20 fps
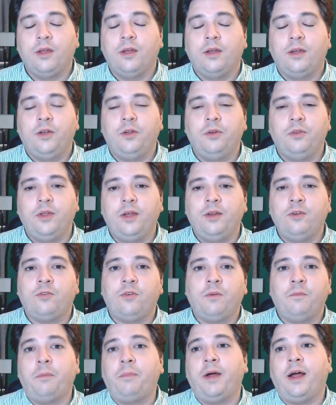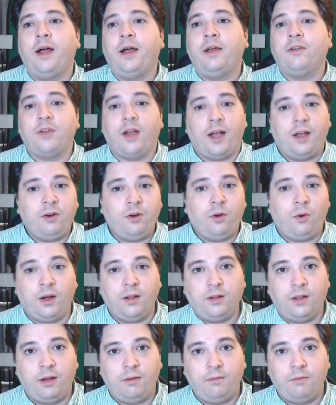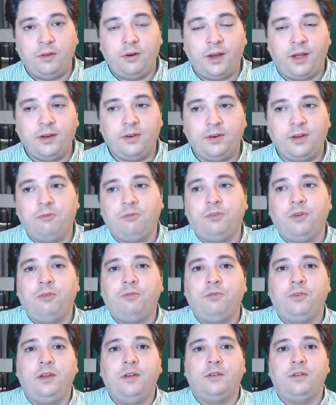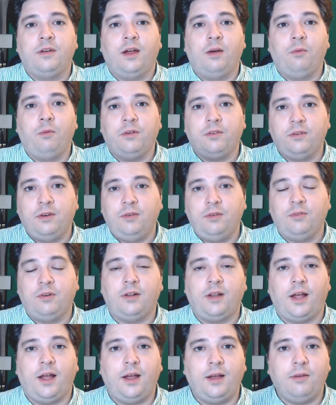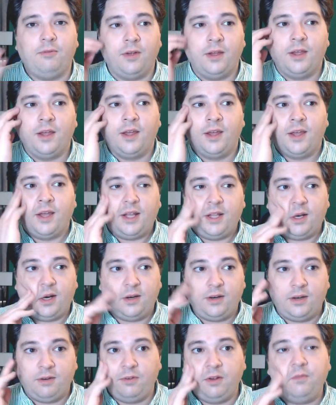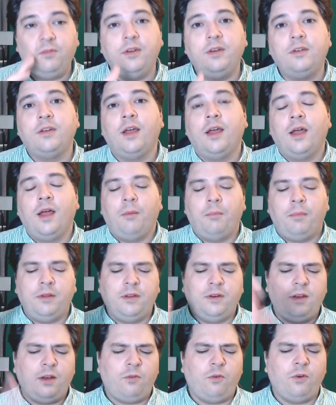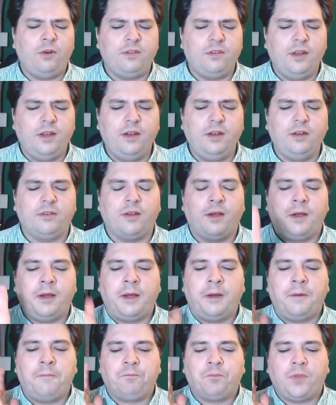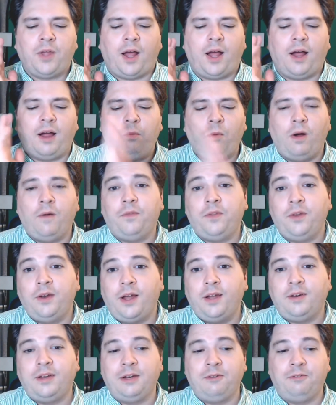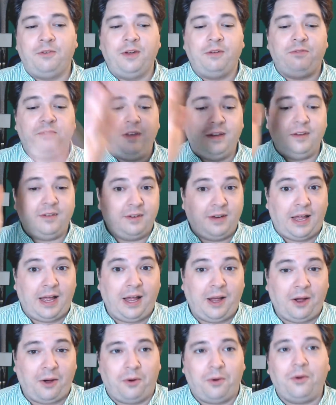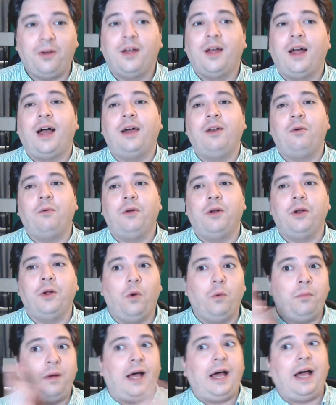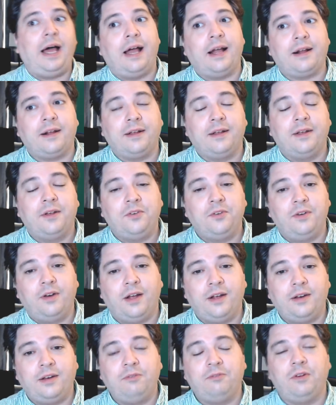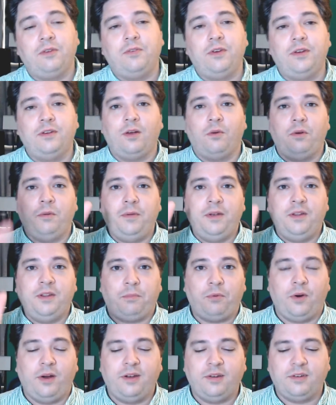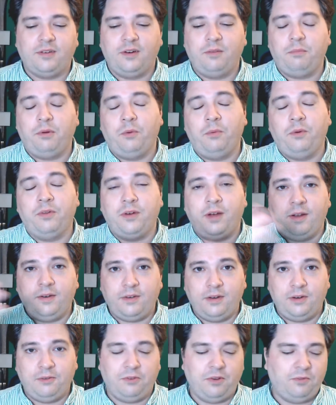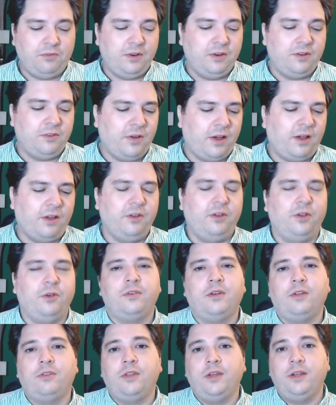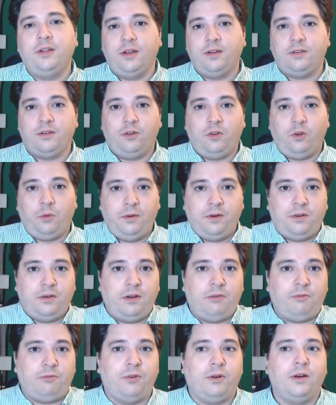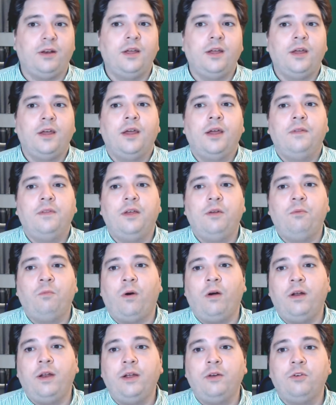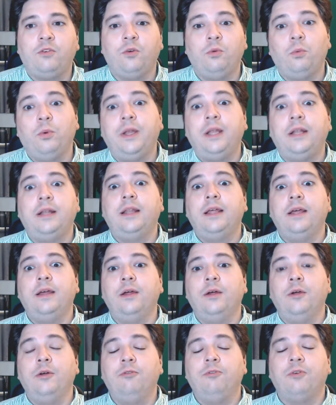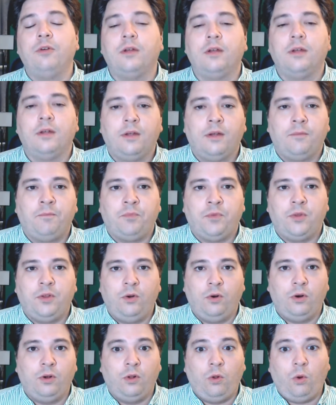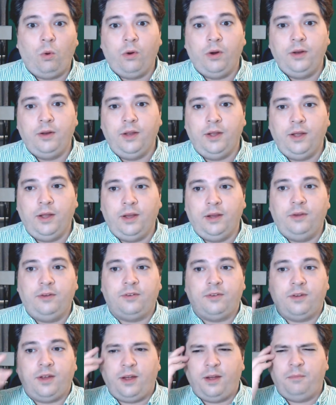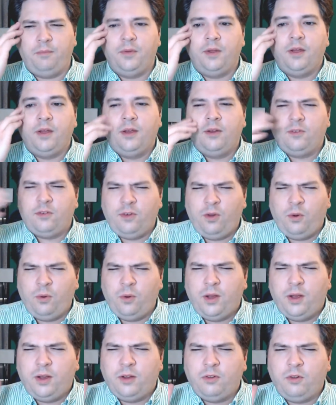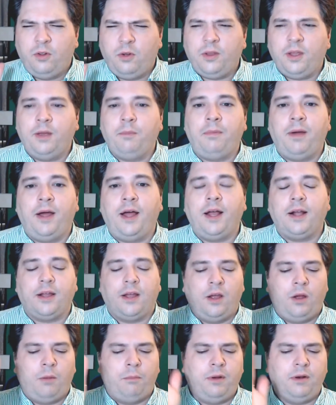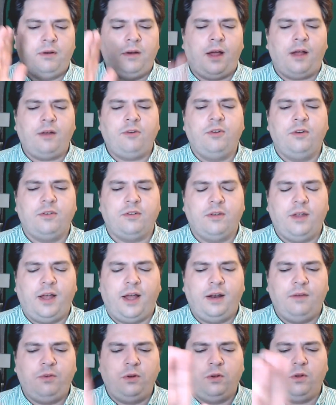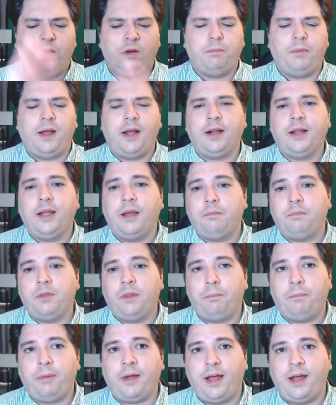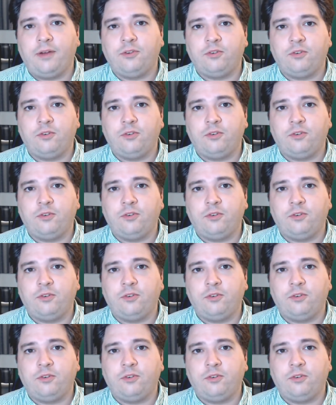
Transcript: things from the past. I know I love the 1950s, and I wasn't even alive in the 1950s. But the difference is, I want the 1950s now. I don't want to go back to the 1950s. I want to be in the present, but with 1950s values. I think that's a little bit different than wanting to relive your glory days. So looking back, but not just that, if you look back at the past too